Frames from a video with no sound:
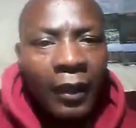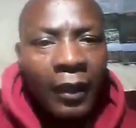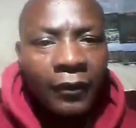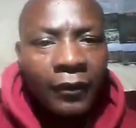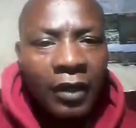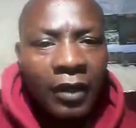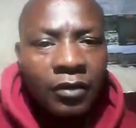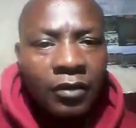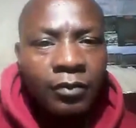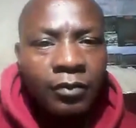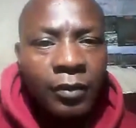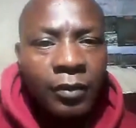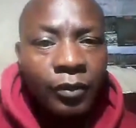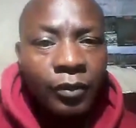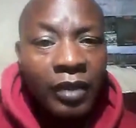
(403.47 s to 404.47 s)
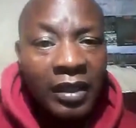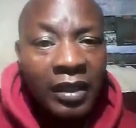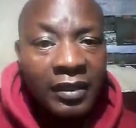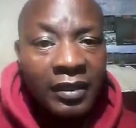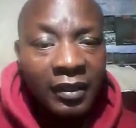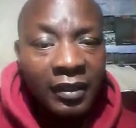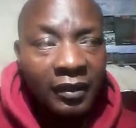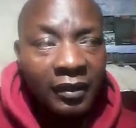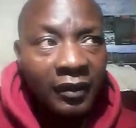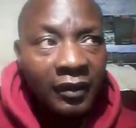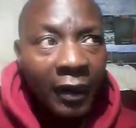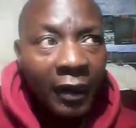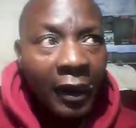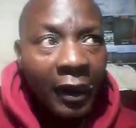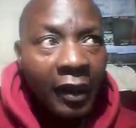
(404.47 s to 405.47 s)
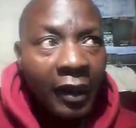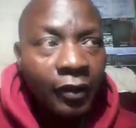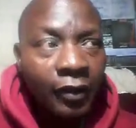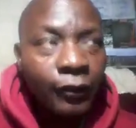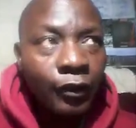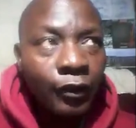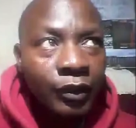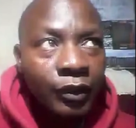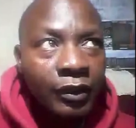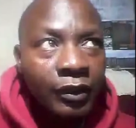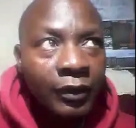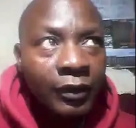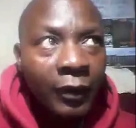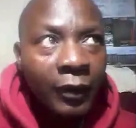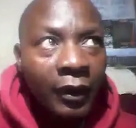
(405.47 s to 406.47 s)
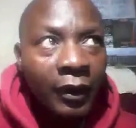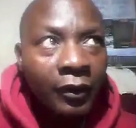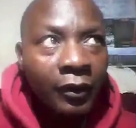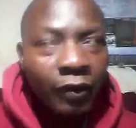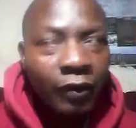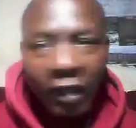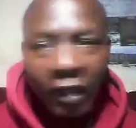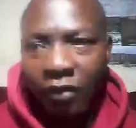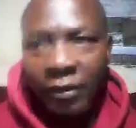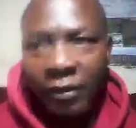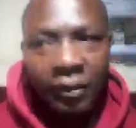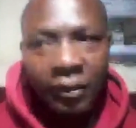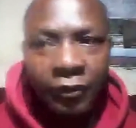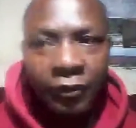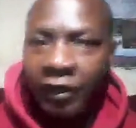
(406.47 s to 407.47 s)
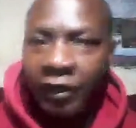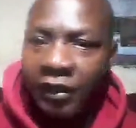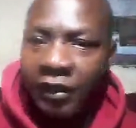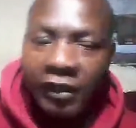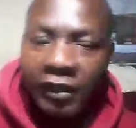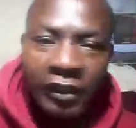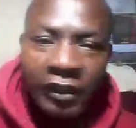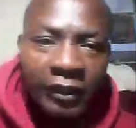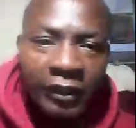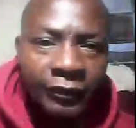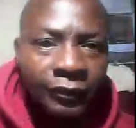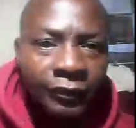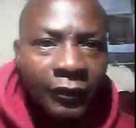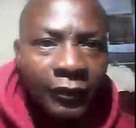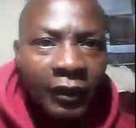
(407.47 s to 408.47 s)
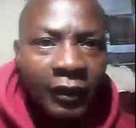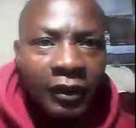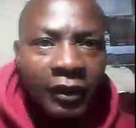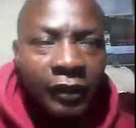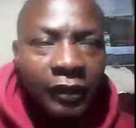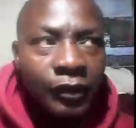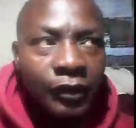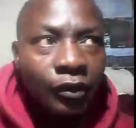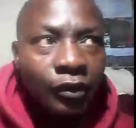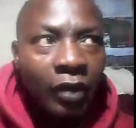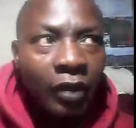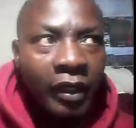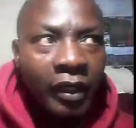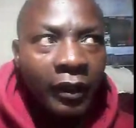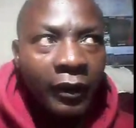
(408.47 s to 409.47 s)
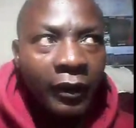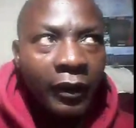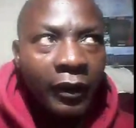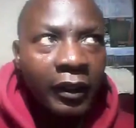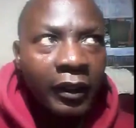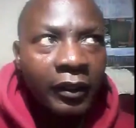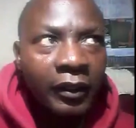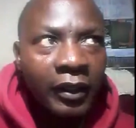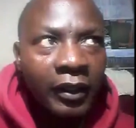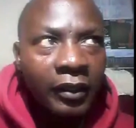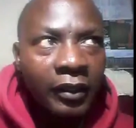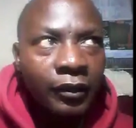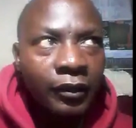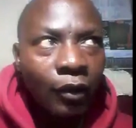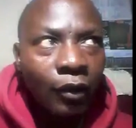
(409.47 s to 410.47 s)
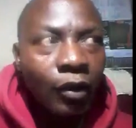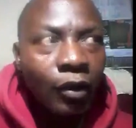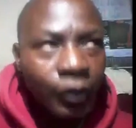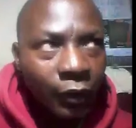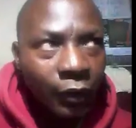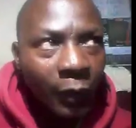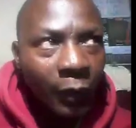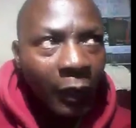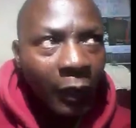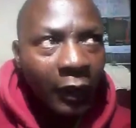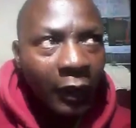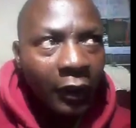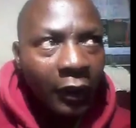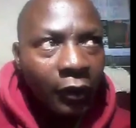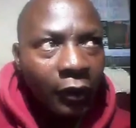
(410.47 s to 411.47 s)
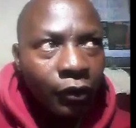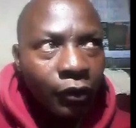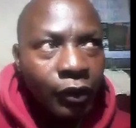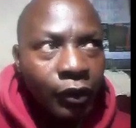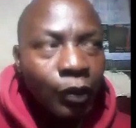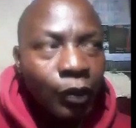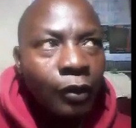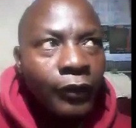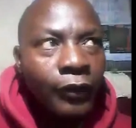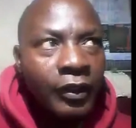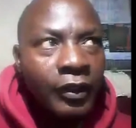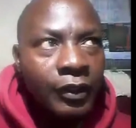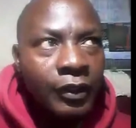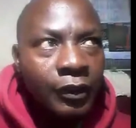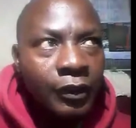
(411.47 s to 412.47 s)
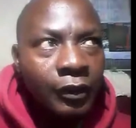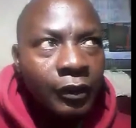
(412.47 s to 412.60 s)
vanhu people would understand. And of course kurayirwa madimoni chichi sivizi zvokwana. And then also ku youth conference